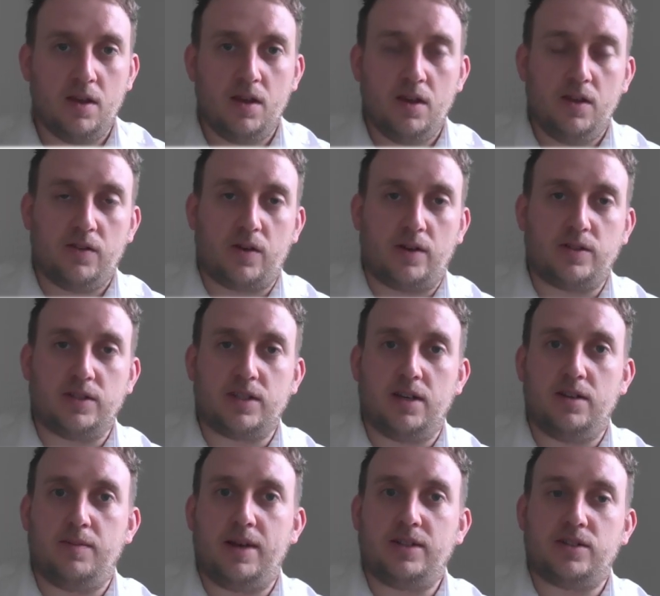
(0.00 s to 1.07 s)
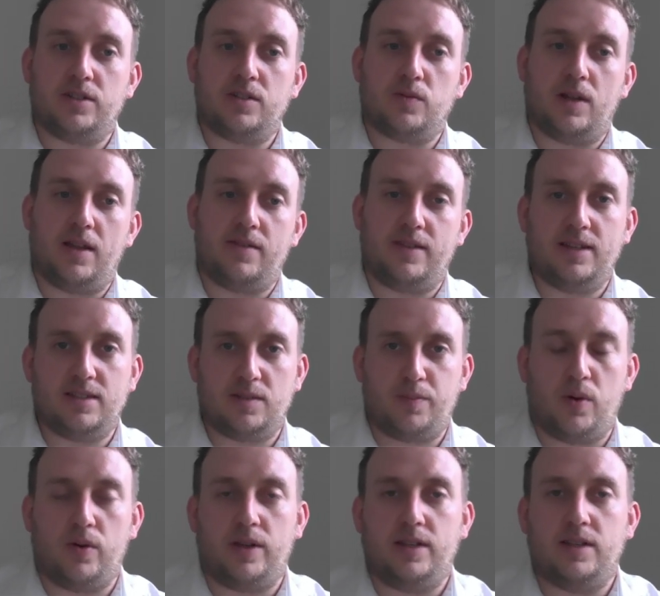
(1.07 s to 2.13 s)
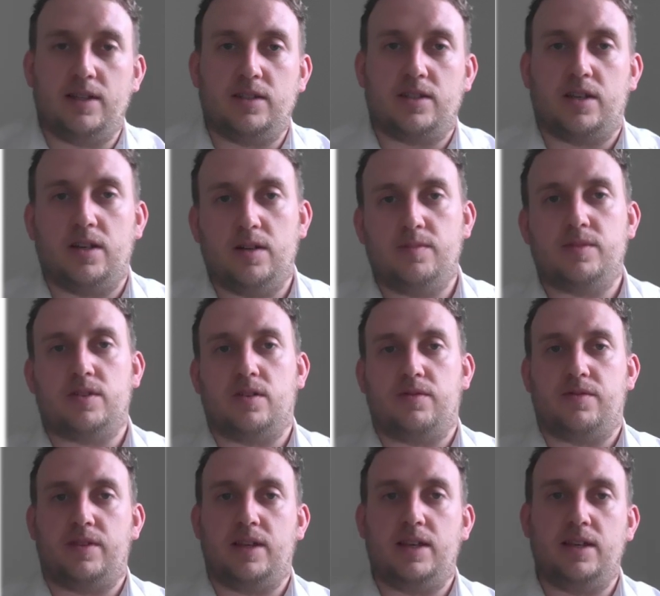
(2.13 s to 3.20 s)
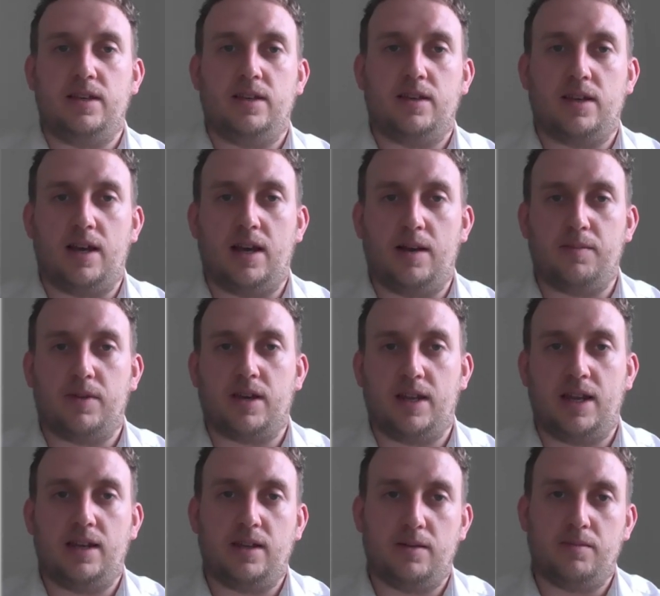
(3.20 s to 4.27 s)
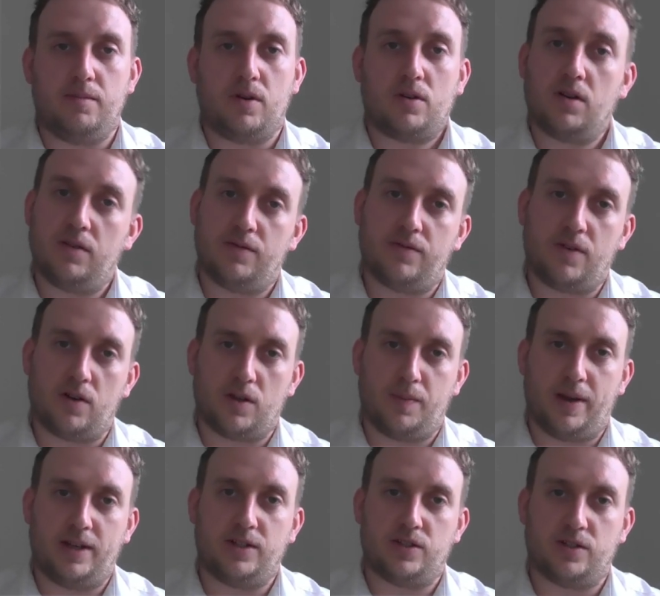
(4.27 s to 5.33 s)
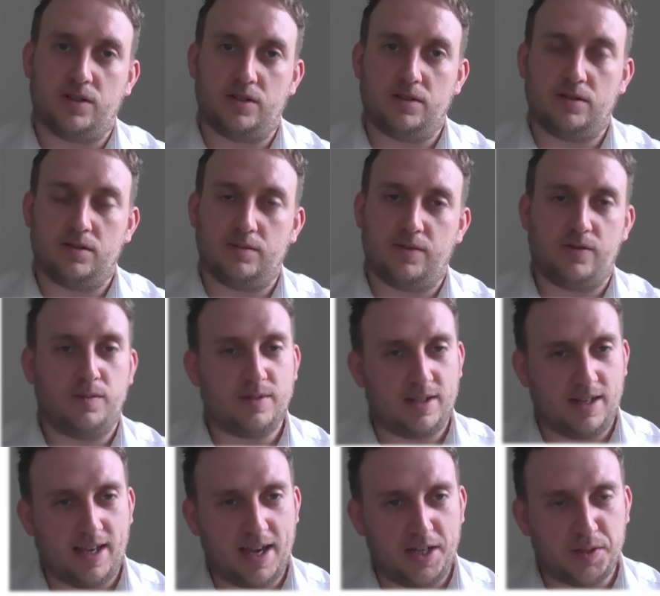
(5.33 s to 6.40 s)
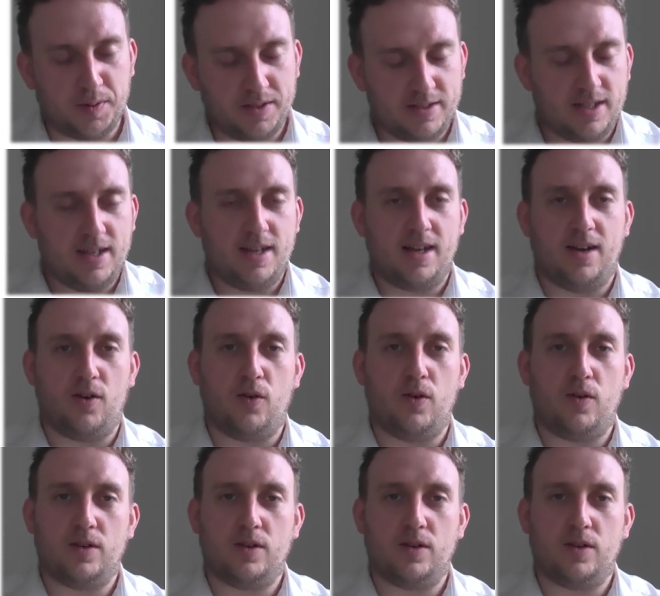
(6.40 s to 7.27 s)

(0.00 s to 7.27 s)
So I'm just going to mention as well at this point, in terms of the Canadian model of occupational performance and engagement, or